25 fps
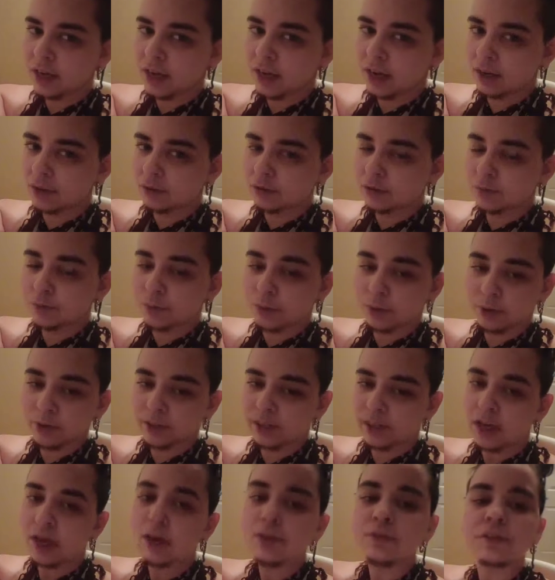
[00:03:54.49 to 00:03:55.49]
I was
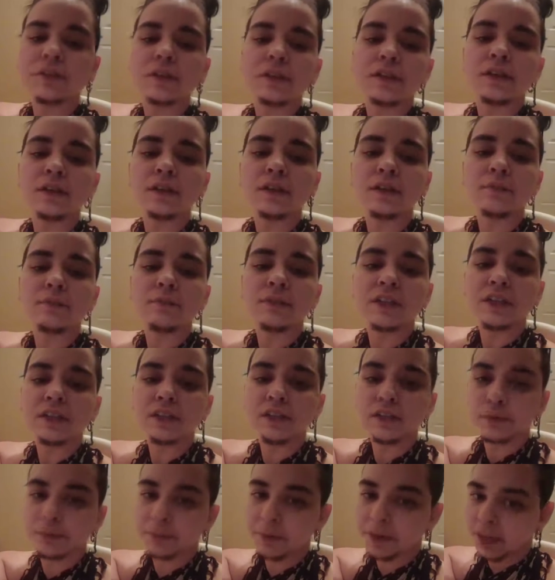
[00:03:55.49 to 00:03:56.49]
pointing out to him that
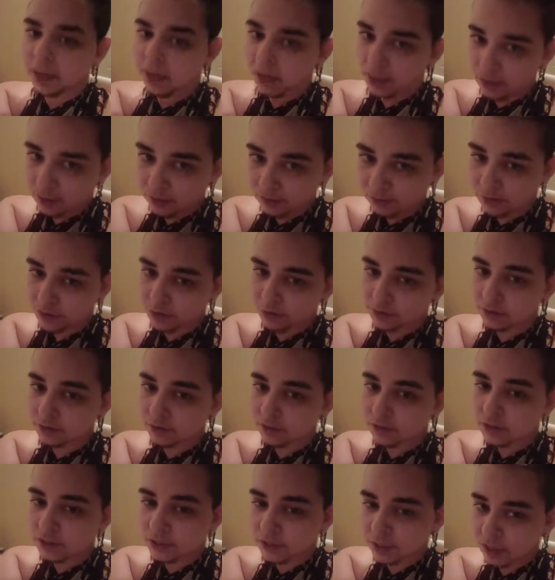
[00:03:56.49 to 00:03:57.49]
his
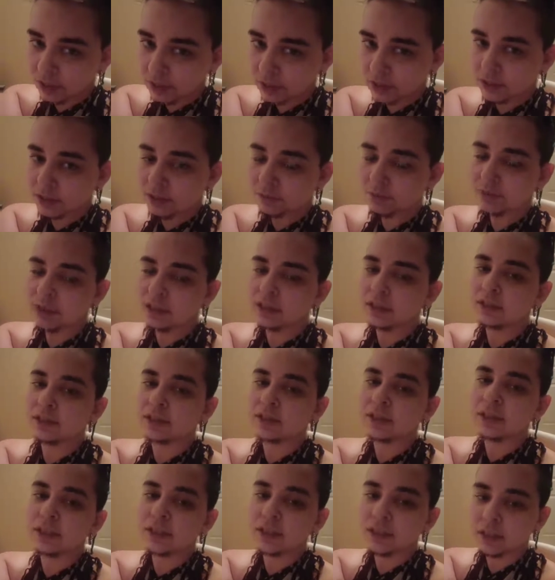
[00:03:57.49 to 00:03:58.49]
behavior says to me
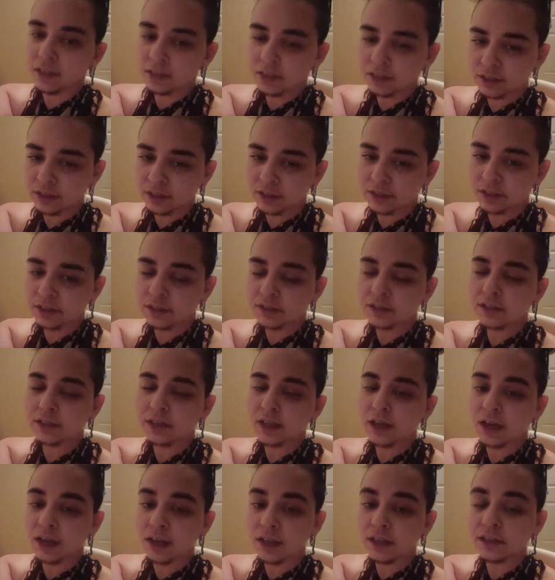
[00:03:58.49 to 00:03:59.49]
that he thinks
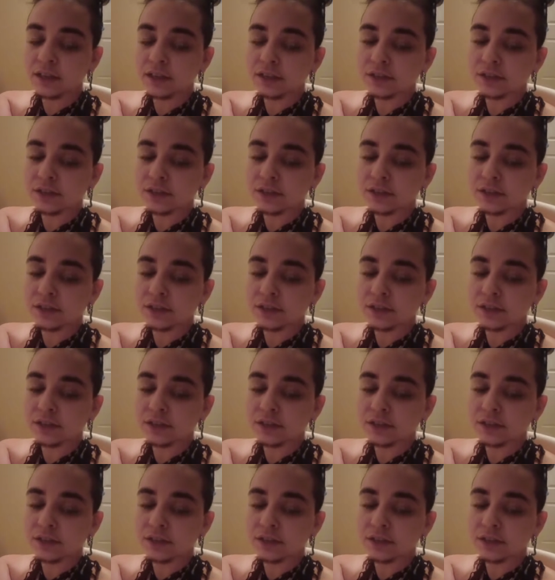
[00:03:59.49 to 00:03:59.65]
I